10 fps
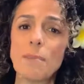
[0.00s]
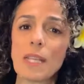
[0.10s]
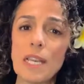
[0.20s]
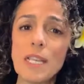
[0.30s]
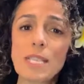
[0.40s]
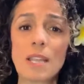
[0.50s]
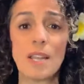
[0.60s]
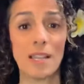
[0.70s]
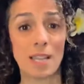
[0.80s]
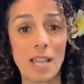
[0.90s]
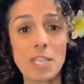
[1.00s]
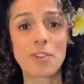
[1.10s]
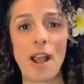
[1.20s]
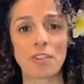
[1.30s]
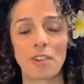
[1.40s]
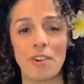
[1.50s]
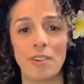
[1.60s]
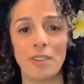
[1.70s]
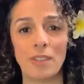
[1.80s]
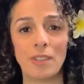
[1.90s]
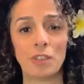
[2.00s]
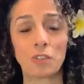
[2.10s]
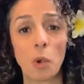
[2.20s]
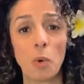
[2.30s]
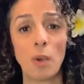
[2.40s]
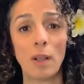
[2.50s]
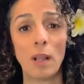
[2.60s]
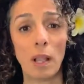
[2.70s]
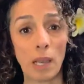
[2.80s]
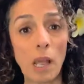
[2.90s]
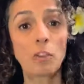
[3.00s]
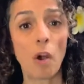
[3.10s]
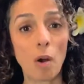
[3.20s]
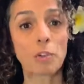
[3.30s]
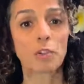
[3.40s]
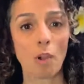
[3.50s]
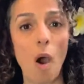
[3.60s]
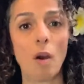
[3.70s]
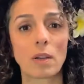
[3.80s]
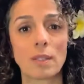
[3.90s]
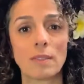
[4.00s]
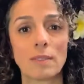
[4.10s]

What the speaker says: the Middle East is rational. So let us talk.